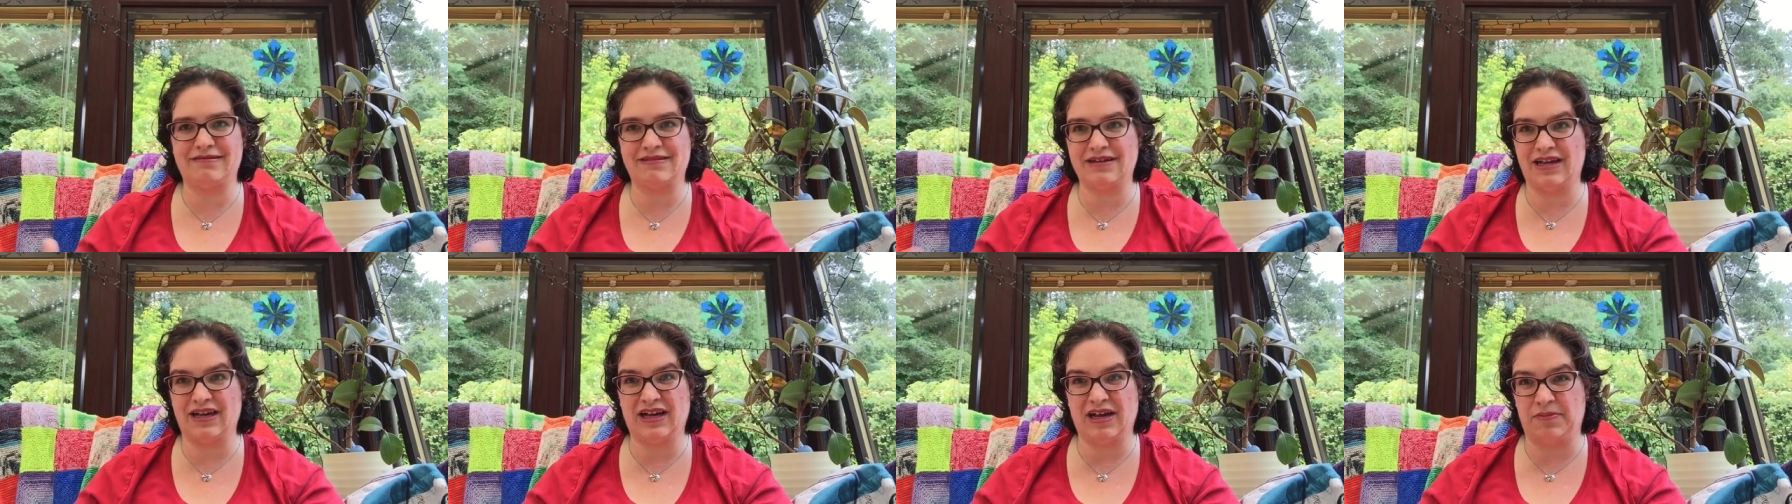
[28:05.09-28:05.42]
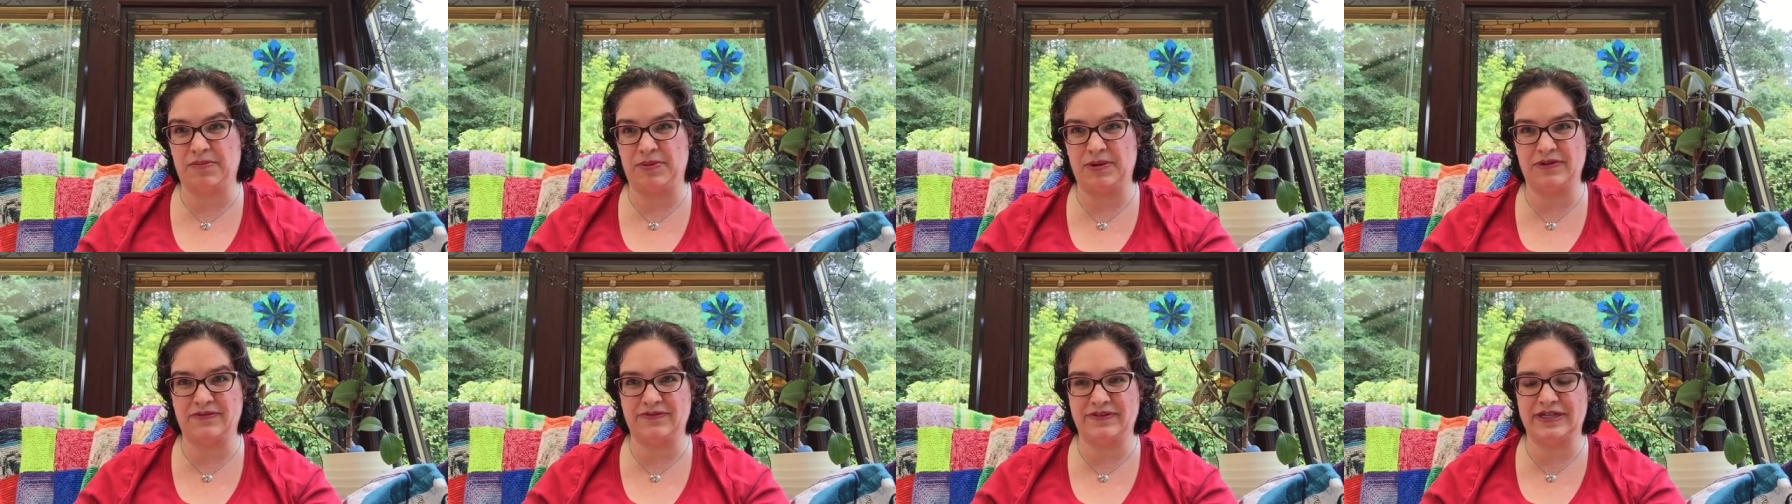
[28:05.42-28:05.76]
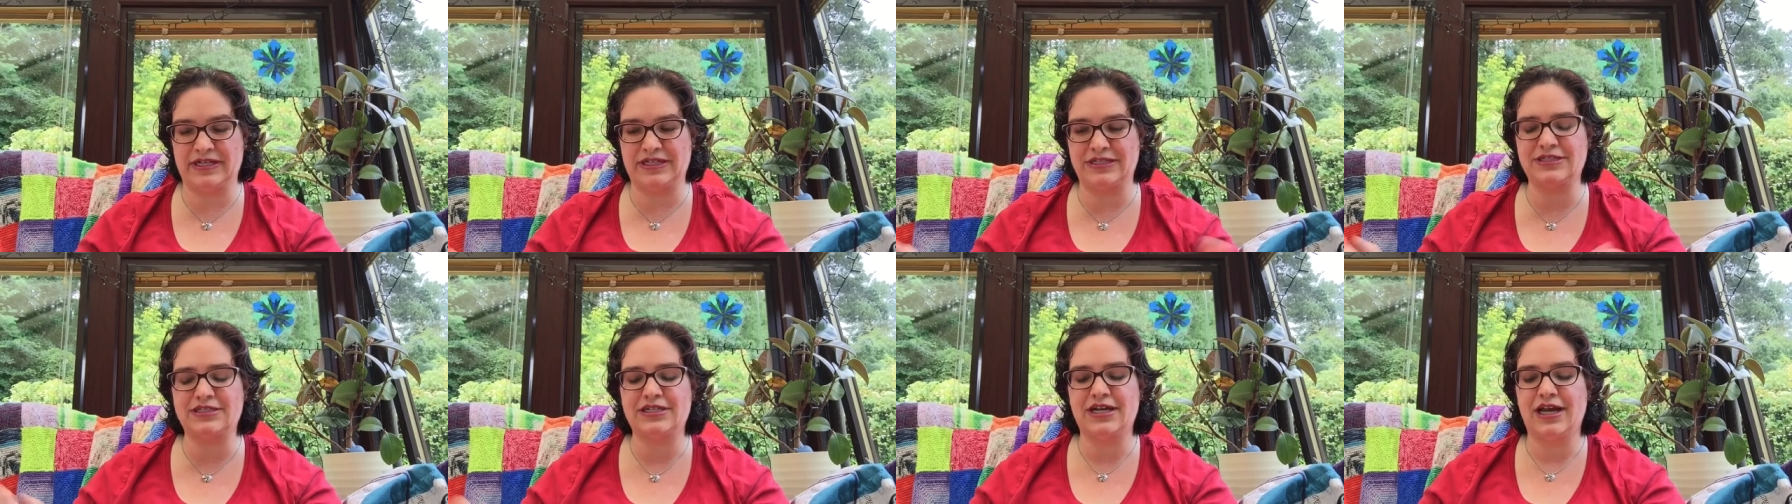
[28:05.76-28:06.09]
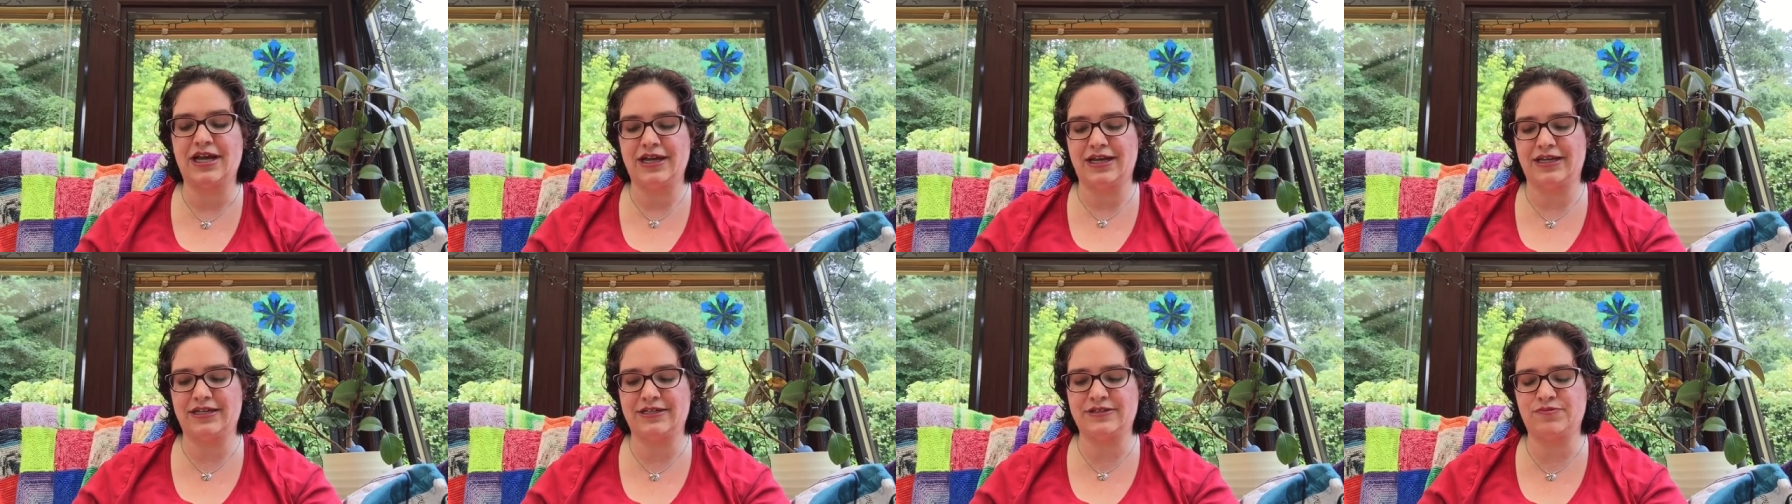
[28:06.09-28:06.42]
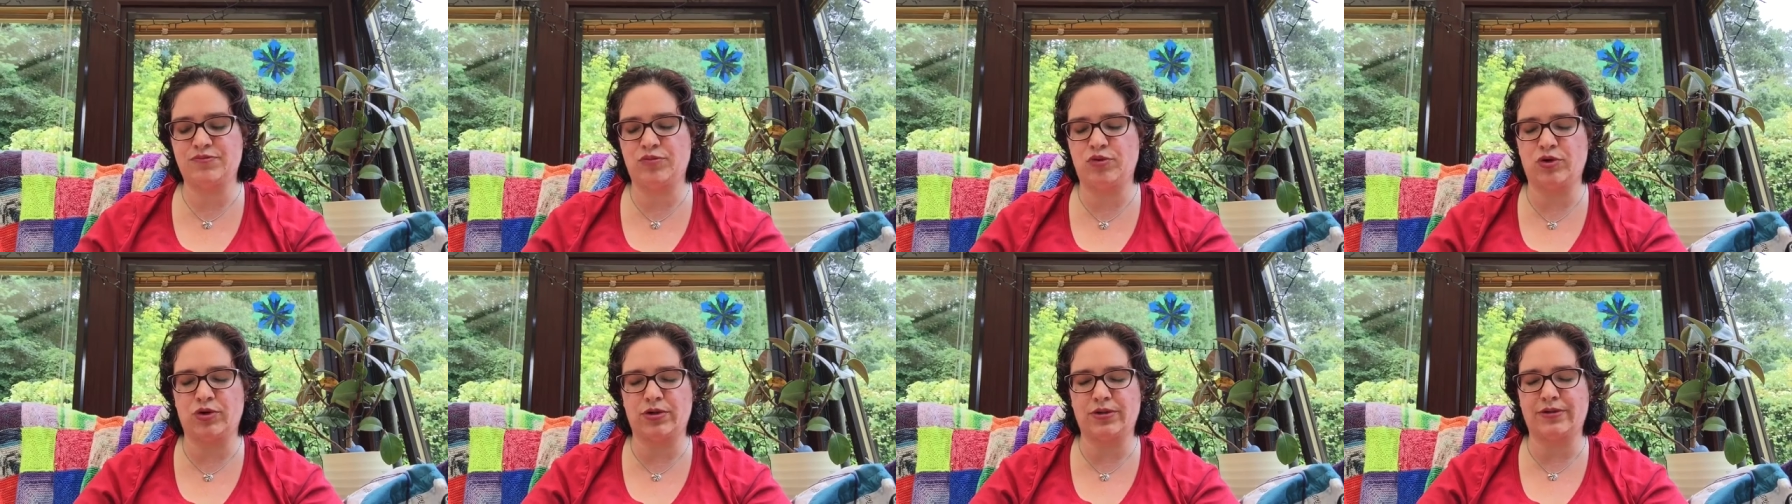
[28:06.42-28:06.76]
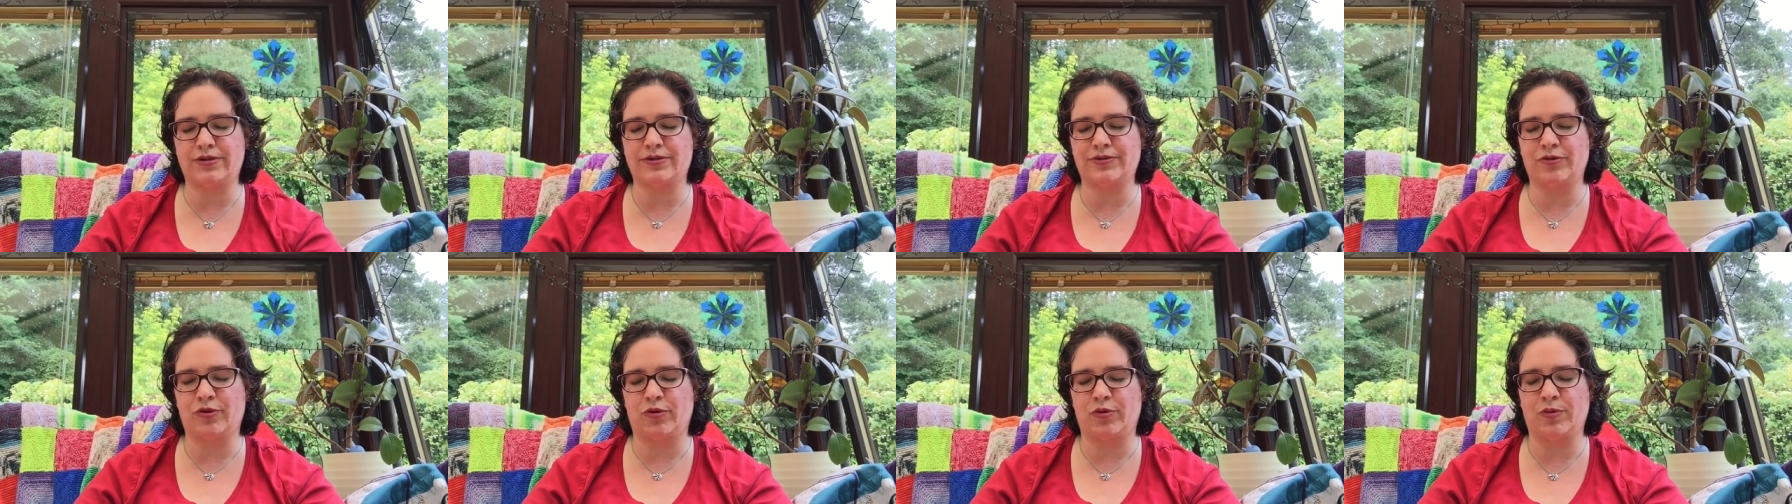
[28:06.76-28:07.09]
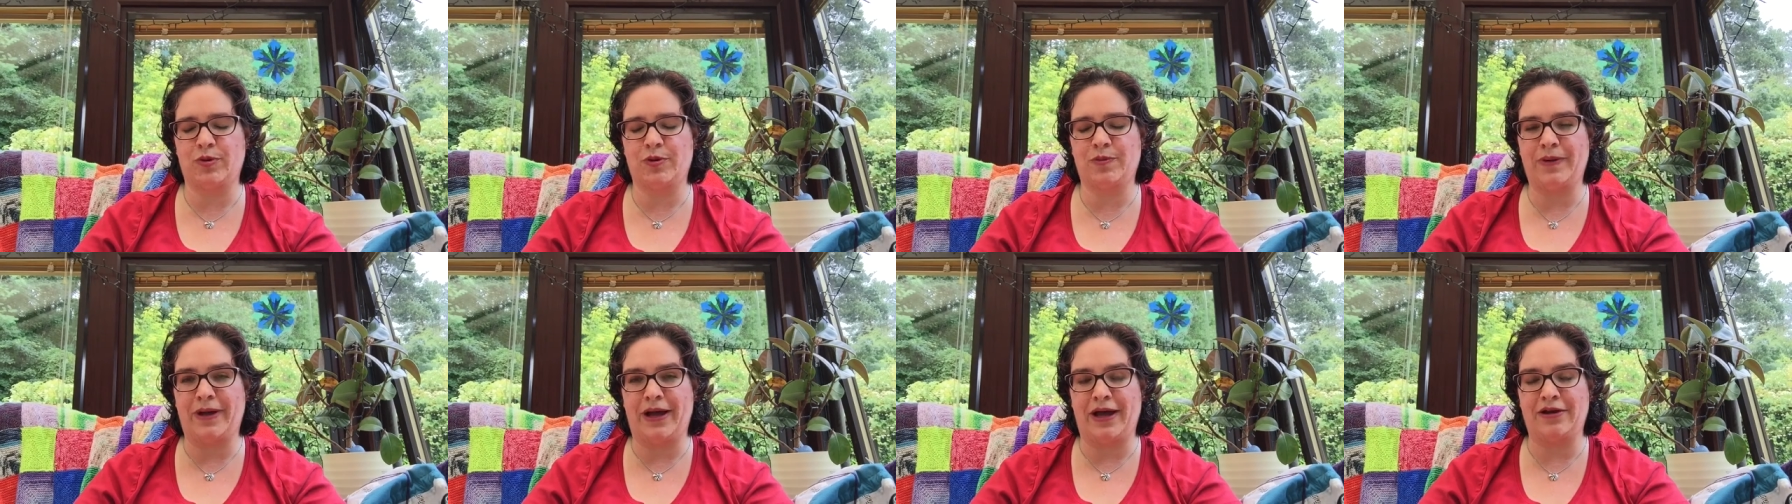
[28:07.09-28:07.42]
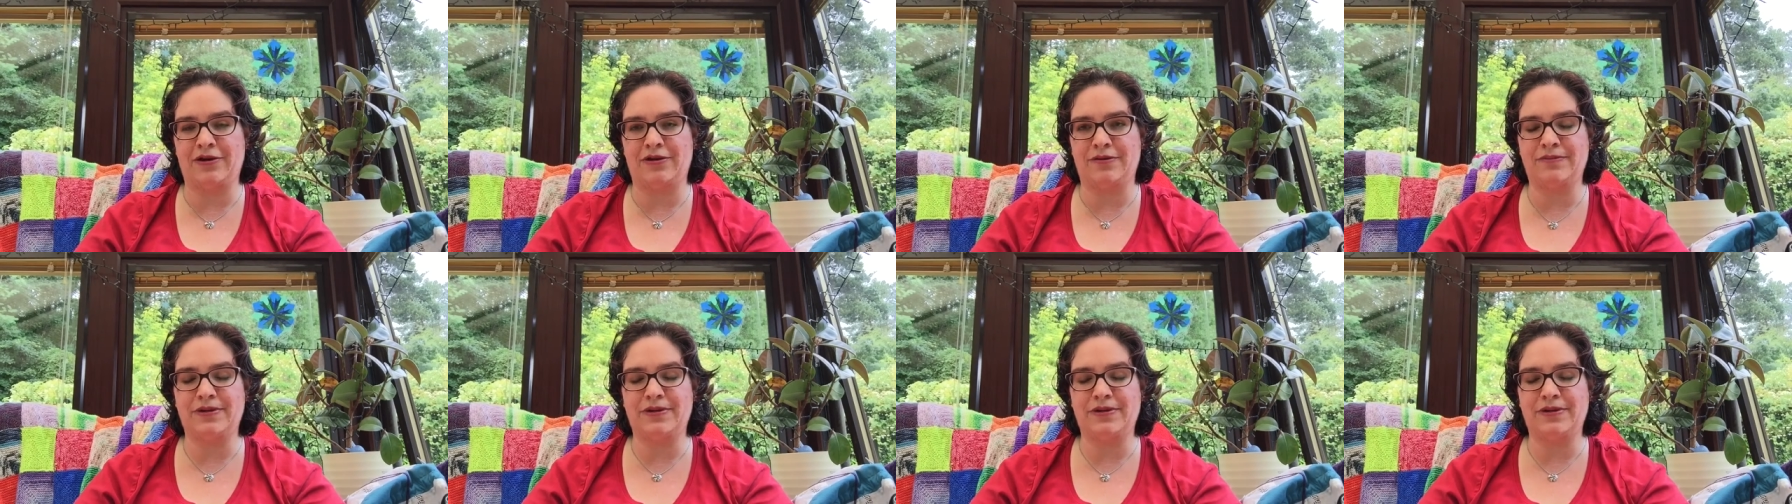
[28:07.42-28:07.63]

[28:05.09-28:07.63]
a couple of each is more our normal pattern,